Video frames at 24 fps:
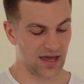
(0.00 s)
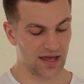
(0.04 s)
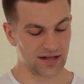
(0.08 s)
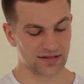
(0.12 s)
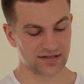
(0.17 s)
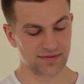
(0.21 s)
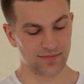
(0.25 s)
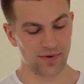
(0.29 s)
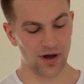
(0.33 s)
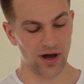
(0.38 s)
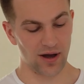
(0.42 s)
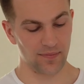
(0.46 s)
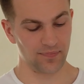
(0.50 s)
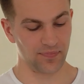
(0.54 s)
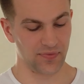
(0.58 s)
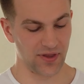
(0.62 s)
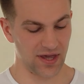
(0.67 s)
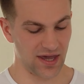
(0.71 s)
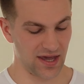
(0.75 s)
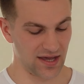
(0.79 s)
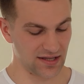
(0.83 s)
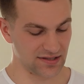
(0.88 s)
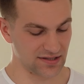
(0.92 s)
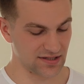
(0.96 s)
and some
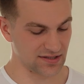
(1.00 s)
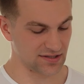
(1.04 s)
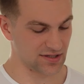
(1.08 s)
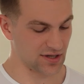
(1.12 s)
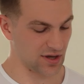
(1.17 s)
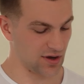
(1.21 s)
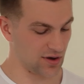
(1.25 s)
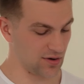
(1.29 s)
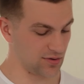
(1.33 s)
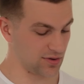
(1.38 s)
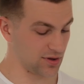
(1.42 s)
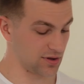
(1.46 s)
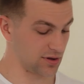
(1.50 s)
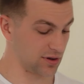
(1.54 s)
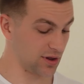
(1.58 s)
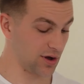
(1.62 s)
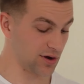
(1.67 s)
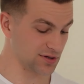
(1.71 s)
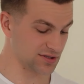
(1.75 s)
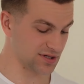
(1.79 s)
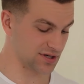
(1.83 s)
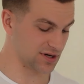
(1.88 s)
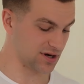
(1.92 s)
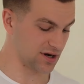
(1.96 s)
updates. So the
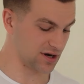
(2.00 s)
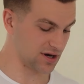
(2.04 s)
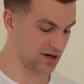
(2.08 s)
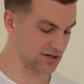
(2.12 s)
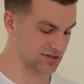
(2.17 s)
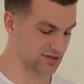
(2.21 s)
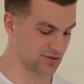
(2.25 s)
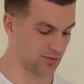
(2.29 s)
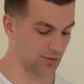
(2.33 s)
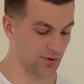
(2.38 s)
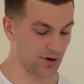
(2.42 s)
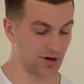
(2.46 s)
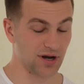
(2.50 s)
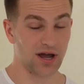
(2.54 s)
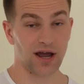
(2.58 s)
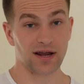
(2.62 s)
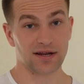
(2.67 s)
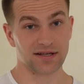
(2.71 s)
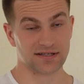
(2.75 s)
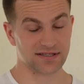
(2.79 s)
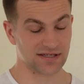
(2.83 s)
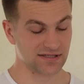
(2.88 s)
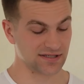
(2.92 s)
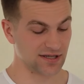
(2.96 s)
closing costs were
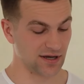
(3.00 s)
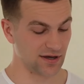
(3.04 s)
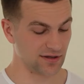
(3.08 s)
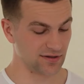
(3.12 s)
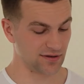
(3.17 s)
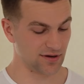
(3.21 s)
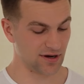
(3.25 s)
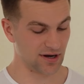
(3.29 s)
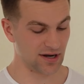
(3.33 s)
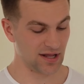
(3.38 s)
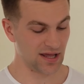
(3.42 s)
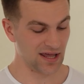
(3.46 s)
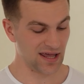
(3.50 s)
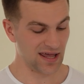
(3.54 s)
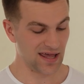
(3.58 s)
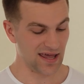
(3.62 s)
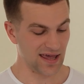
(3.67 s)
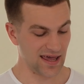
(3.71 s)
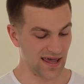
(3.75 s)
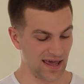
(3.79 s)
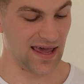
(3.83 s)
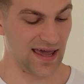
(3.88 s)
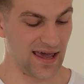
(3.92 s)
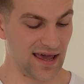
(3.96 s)
$9,600
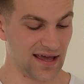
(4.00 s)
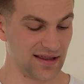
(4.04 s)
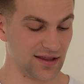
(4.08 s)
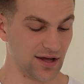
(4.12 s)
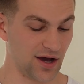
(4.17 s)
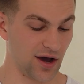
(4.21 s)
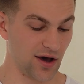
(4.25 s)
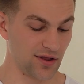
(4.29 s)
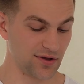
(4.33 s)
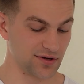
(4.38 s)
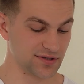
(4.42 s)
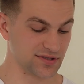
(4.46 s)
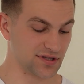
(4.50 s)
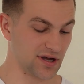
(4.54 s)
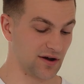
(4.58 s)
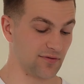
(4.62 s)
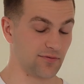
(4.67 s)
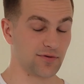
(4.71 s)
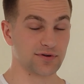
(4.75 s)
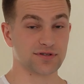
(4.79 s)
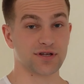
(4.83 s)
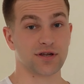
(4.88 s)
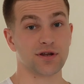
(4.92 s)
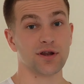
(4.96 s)
and the other
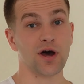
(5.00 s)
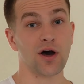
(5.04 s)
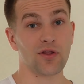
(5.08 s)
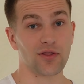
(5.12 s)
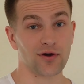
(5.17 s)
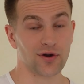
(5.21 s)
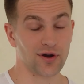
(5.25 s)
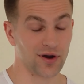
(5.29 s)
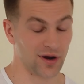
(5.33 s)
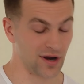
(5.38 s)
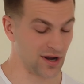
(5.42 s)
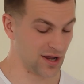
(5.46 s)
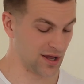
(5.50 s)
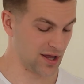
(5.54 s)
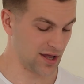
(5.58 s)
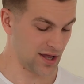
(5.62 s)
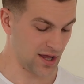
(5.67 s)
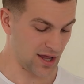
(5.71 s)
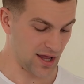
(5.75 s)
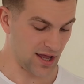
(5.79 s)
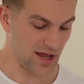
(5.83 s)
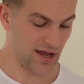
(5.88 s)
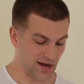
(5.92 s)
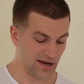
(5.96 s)
stuff was
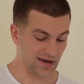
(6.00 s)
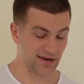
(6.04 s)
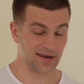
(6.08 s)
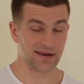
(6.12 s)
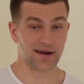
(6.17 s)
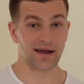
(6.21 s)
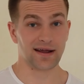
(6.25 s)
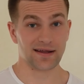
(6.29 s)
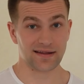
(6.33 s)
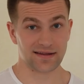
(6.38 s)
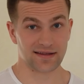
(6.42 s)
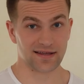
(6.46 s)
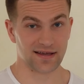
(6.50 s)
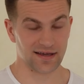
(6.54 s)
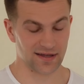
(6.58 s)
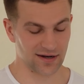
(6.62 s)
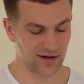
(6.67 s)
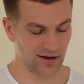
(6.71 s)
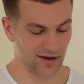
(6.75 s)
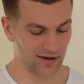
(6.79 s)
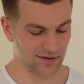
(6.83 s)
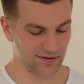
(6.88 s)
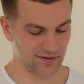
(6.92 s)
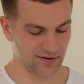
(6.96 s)
another
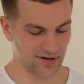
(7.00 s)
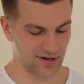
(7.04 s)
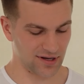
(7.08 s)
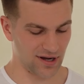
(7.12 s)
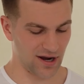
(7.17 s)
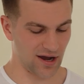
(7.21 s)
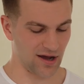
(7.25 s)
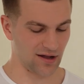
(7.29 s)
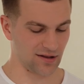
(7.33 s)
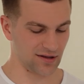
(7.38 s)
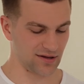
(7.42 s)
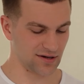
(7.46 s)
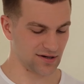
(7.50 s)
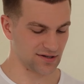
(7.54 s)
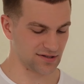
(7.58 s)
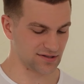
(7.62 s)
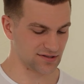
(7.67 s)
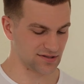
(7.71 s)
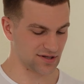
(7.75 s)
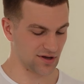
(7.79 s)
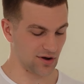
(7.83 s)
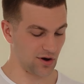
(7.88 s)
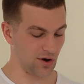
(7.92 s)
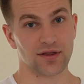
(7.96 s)
$1,900.
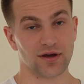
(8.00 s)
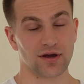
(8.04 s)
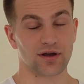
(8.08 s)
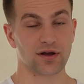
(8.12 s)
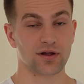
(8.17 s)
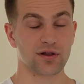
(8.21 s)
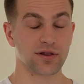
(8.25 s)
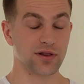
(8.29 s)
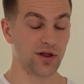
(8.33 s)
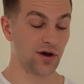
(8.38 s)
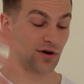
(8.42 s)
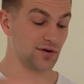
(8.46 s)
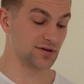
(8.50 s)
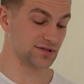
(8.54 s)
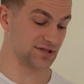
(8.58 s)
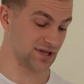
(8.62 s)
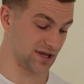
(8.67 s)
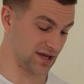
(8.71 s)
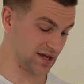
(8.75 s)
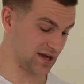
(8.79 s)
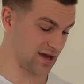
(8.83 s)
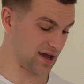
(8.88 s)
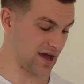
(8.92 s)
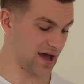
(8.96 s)
So the
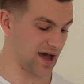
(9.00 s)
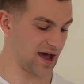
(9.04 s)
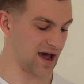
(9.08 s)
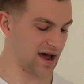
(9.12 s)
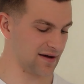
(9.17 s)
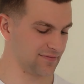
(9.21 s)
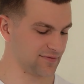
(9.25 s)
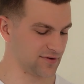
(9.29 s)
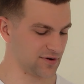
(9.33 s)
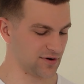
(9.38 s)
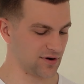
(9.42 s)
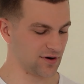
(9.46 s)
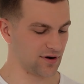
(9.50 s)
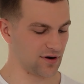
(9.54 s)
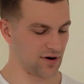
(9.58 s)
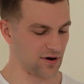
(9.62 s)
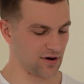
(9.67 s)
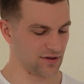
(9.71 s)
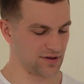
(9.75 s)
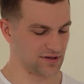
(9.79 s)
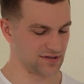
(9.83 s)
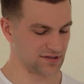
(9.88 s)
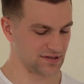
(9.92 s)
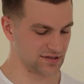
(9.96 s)
closing after
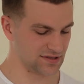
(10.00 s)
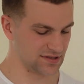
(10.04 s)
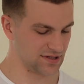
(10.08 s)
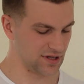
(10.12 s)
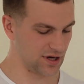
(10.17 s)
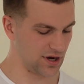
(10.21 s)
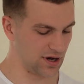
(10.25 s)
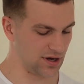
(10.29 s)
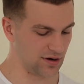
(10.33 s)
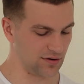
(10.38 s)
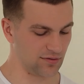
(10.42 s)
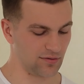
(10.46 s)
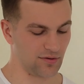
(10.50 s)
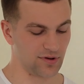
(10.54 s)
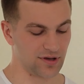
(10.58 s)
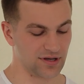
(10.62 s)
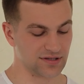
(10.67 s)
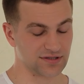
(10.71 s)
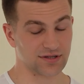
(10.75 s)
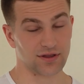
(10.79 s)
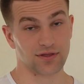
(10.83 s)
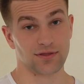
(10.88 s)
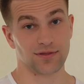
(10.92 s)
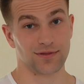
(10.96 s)
all this is done
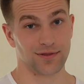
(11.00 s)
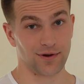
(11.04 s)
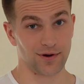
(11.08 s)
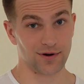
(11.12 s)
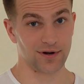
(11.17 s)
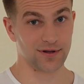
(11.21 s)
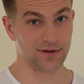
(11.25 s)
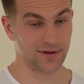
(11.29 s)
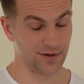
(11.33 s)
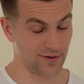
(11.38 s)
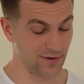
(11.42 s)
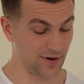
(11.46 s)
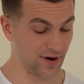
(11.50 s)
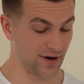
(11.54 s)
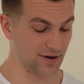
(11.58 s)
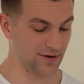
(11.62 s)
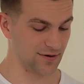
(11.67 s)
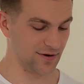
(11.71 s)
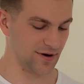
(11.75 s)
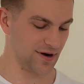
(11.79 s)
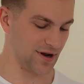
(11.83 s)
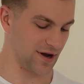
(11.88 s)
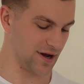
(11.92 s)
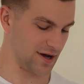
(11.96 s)
was
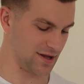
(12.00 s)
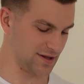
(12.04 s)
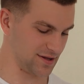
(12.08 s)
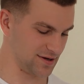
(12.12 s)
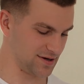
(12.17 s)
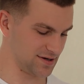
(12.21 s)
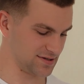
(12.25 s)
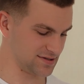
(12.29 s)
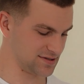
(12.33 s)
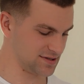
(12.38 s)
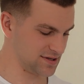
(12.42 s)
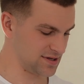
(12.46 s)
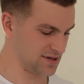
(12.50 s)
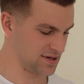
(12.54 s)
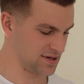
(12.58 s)
$3,200,